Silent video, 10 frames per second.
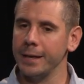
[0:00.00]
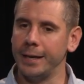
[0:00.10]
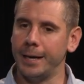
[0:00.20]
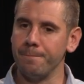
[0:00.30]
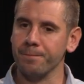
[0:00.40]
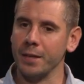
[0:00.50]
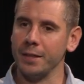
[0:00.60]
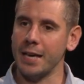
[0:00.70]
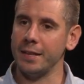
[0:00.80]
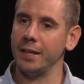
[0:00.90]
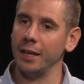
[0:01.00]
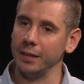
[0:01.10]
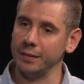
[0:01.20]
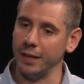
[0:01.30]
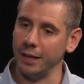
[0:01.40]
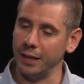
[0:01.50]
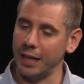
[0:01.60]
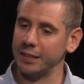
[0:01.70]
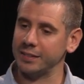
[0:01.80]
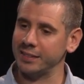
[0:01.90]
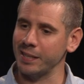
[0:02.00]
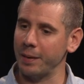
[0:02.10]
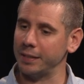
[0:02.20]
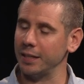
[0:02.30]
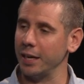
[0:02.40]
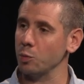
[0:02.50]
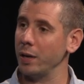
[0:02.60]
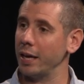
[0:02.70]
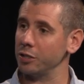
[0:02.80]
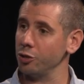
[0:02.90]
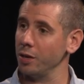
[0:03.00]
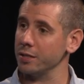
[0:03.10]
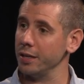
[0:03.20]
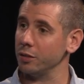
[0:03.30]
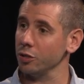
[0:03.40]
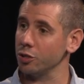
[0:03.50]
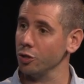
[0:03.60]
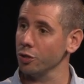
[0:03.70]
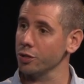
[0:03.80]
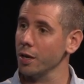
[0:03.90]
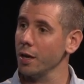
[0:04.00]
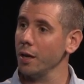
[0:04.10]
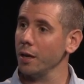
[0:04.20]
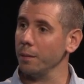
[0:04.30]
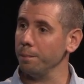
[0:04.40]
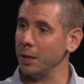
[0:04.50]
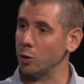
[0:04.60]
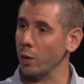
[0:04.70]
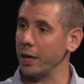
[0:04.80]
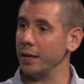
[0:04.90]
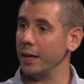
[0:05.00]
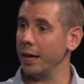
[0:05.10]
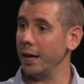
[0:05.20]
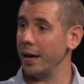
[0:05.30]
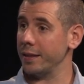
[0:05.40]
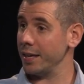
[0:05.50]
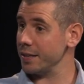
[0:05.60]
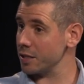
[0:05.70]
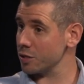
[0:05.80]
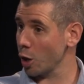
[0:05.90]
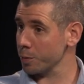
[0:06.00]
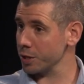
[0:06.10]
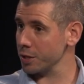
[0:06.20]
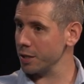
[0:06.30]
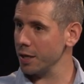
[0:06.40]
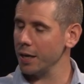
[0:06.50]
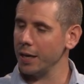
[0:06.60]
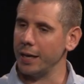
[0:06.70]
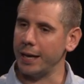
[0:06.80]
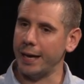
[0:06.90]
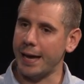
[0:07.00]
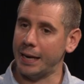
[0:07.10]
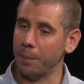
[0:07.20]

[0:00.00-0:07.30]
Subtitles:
Then the last semester is where our students need to choose between a thesis option, an